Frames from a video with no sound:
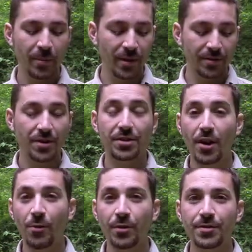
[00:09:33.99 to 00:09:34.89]
but it does
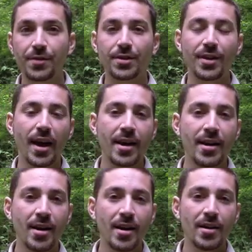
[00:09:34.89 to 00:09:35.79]
go on to
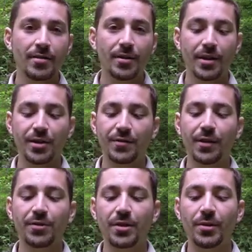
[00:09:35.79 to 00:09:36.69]
say that this
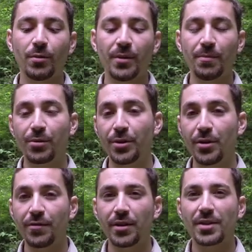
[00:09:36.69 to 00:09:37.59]
filter will
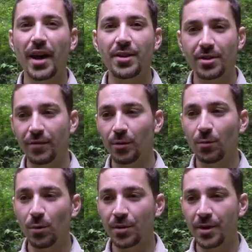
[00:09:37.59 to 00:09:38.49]
improve the taste of the
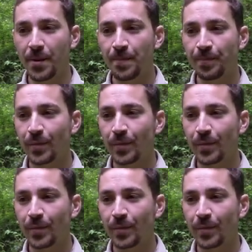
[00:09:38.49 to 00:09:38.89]
water